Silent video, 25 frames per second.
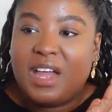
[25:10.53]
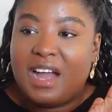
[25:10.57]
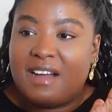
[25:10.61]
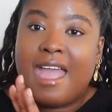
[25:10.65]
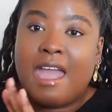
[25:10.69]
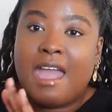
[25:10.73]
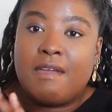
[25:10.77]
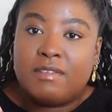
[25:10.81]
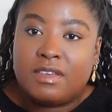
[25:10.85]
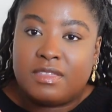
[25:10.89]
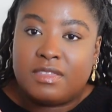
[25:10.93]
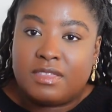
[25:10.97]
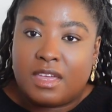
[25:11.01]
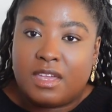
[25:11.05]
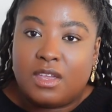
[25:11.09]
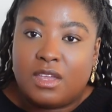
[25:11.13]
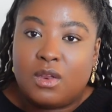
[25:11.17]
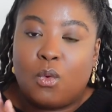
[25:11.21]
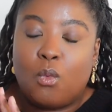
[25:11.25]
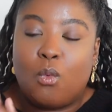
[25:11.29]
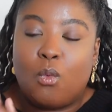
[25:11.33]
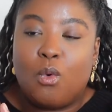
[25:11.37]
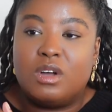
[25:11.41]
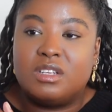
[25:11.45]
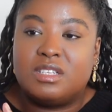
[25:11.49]

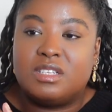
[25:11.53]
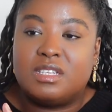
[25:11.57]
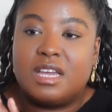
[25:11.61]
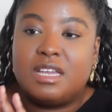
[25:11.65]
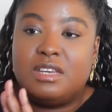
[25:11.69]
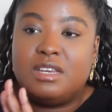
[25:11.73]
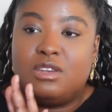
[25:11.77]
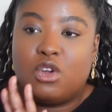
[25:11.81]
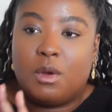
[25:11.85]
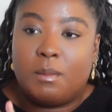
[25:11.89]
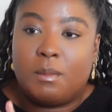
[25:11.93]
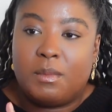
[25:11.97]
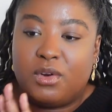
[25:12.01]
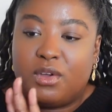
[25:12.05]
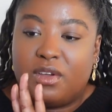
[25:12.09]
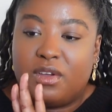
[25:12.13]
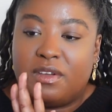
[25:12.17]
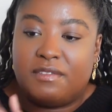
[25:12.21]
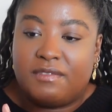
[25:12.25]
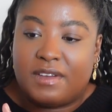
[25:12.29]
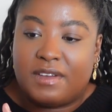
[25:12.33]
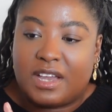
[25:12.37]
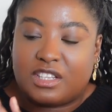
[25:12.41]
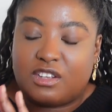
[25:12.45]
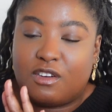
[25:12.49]
everything was a domino
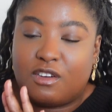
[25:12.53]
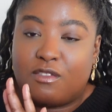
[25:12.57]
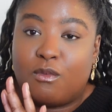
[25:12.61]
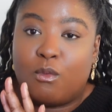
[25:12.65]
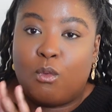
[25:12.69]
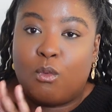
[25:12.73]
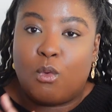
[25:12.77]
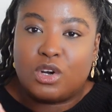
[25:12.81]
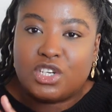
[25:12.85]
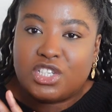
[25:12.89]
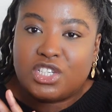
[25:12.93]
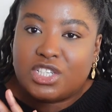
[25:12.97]
effect of what